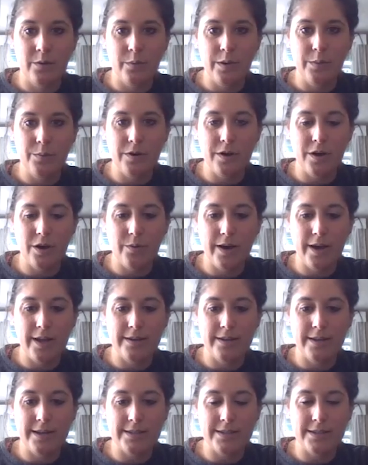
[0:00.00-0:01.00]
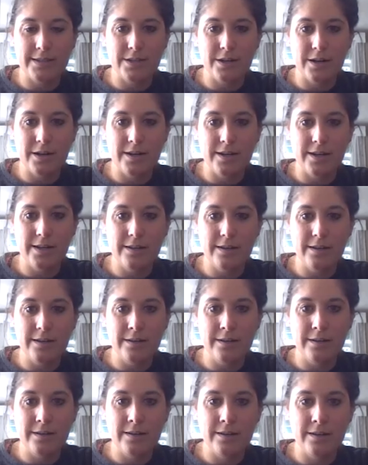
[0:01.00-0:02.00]
We will go ahead and get started.
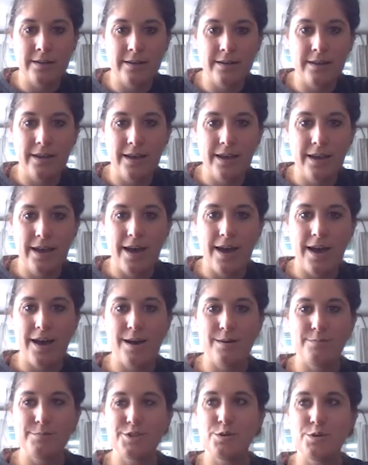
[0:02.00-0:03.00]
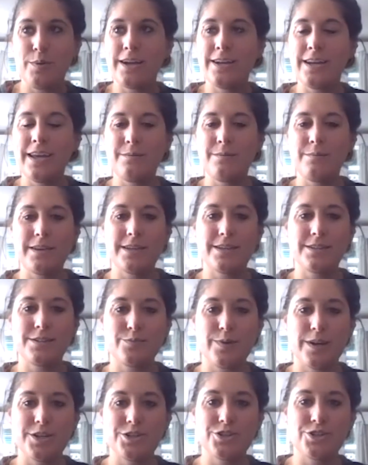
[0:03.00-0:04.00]
So my name is
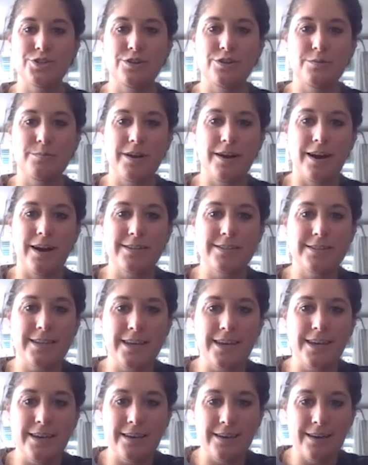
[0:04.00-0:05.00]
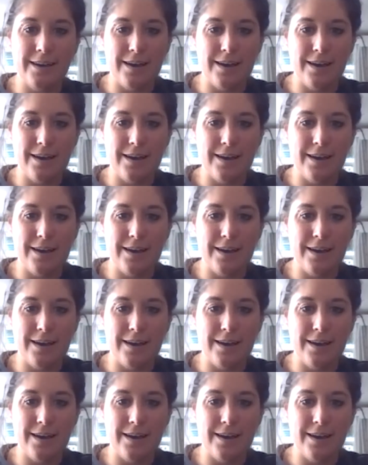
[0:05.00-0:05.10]
Rachel Bakowski.